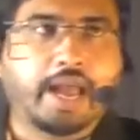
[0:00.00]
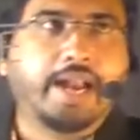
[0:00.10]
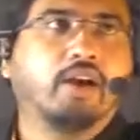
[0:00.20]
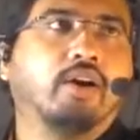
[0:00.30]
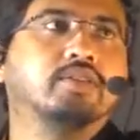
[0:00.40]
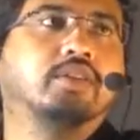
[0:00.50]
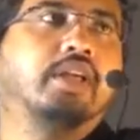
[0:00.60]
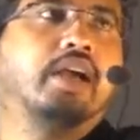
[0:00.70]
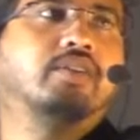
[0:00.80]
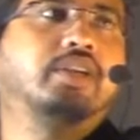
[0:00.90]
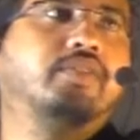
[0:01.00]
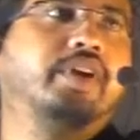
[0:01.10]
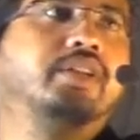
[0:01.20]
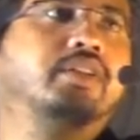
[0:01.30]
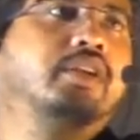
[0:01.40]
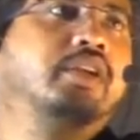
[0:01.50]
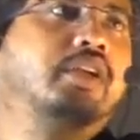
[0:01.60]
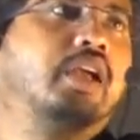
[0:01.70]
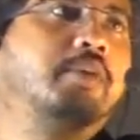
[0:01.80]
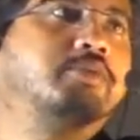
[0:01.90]
and also they have given
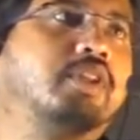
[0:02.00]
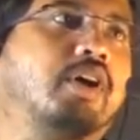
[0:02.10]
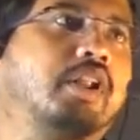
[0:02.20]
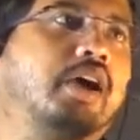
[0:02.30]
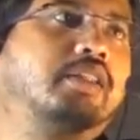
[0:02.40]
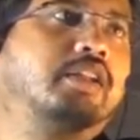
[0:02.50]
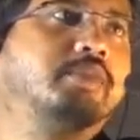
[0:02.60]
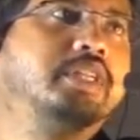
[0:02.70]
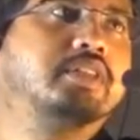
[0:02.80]
epsilon r, that means